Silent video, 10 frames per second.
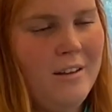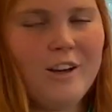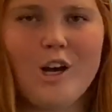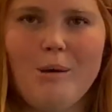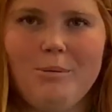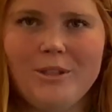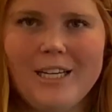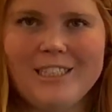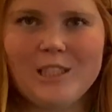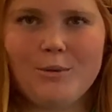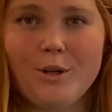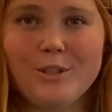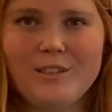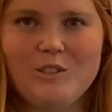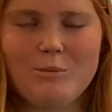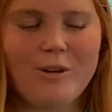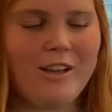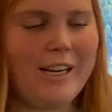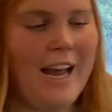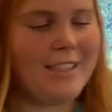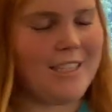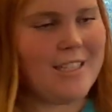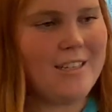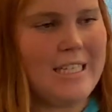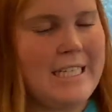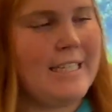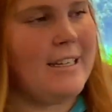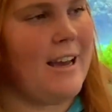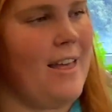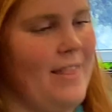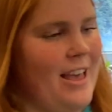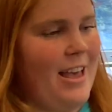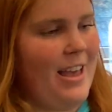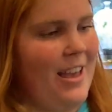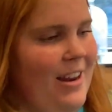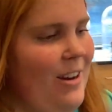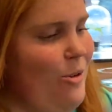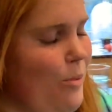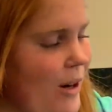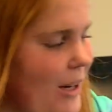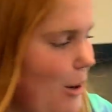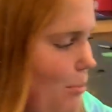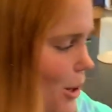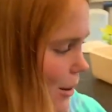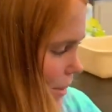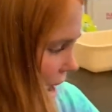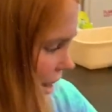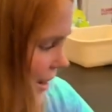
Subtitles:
a couple nice squirts of gibberellic acid, and then we're gonna put it back.